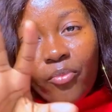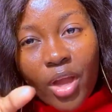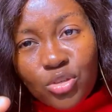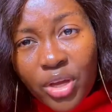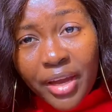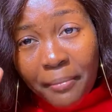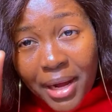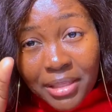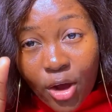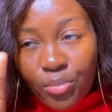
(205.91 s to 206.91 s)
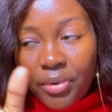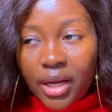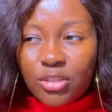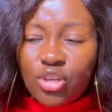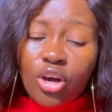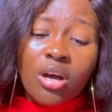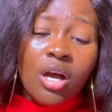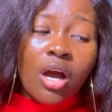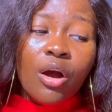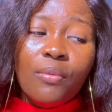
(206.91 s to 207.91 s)
So I am now back. So
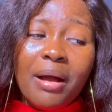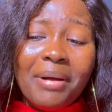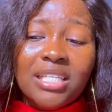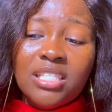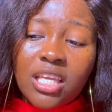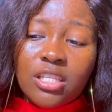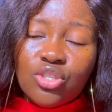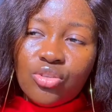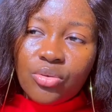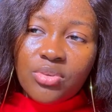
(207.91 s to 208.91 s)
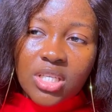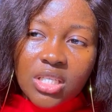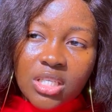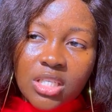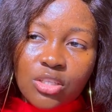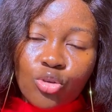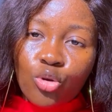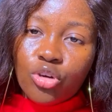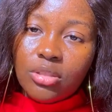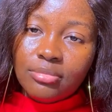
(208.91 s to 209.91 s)
why I'm actually saying this story is
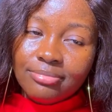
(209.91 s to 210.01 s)
so.